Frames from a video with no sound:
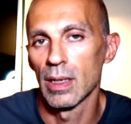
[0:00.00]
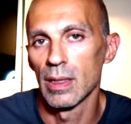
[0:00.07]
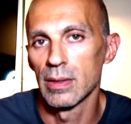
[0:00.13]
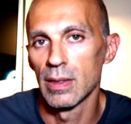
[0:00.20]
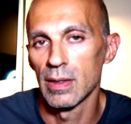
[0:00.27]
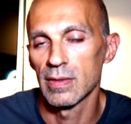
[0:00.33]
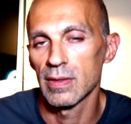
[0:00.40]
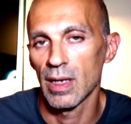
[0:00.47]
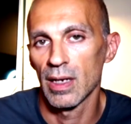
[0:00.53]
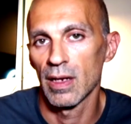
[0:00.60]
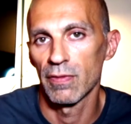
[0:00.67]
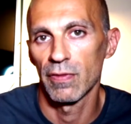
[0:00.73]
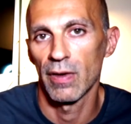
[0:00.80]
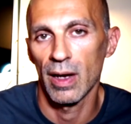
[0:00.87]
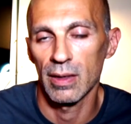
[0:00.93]
this can
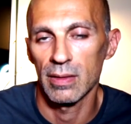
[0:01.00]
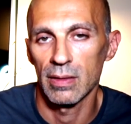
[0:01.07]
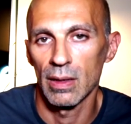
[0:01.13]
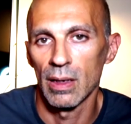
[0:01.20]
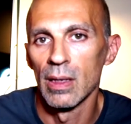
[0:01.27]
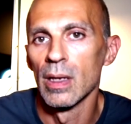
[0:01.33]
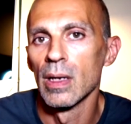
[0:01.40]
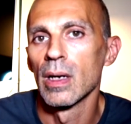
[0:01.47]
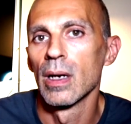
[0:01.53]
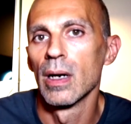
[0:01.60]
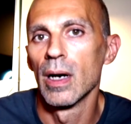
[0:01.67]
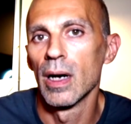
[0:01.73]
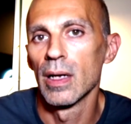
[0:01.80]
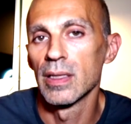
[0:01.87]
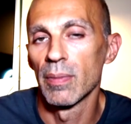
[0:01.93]
affect
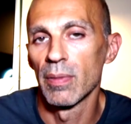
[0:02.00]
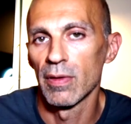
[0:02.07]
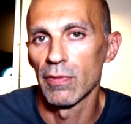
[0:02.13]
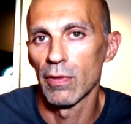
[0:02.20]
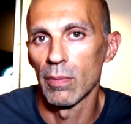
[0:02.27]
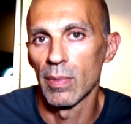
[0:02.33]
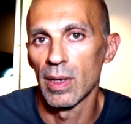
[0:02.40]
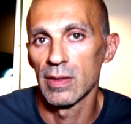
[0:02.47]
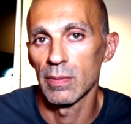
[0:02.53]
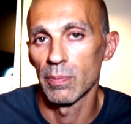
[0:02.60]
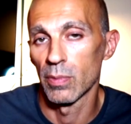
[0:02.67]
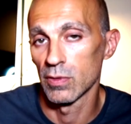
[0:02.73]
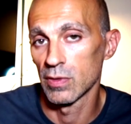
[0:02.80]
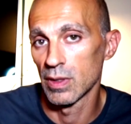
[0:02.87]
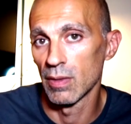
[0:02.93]
the performance
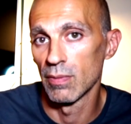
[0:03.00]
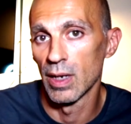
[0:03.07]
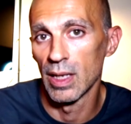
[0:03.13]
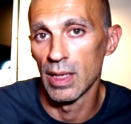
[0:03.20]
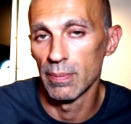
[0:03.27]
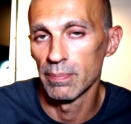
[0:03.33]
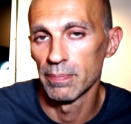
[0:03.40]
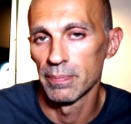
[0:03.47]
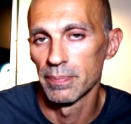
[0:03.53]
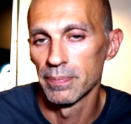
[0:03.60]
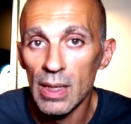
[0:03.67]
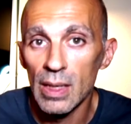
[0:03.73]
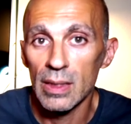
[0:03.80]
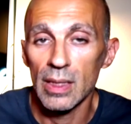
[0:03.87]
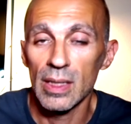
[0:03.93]
positively.
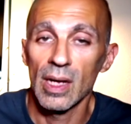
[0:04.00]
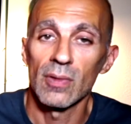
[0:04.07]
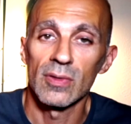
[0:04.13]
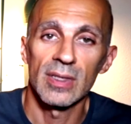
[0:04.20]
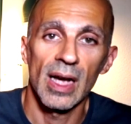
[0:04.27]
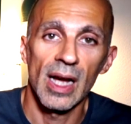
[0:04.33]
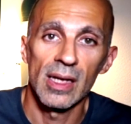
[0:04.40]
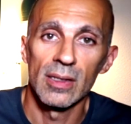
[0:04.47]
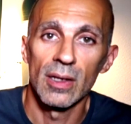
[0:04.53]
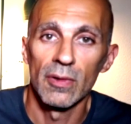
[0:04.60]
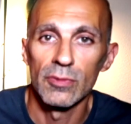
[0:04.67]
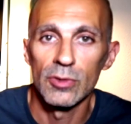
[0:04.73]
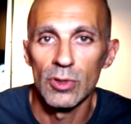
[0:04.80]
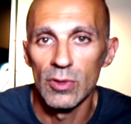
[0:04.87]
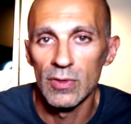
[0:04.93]
The downside
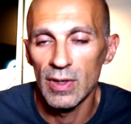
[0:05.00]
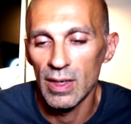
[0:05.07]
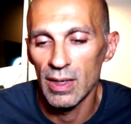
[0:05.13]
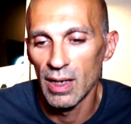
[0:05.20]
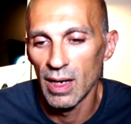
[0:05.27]
of choosing